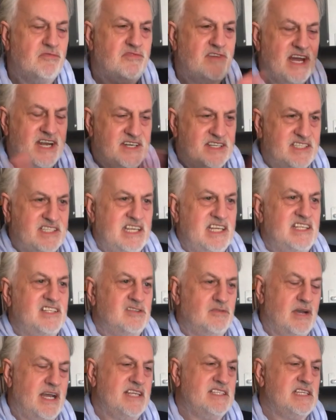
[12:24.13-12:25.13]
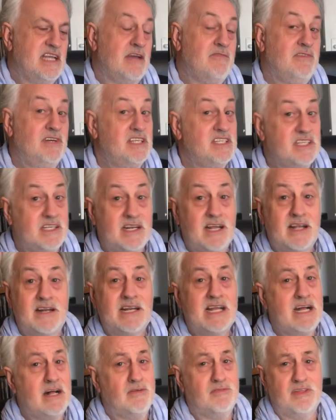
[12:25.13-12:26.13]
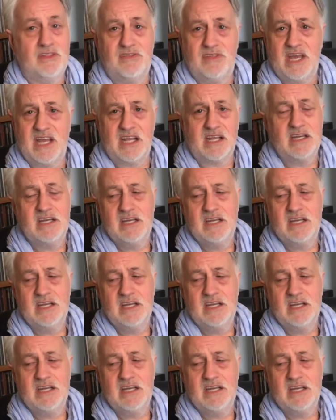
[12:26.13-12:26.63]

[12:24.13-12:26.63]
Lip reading: fantasy into SF, and it's an unhealthy thing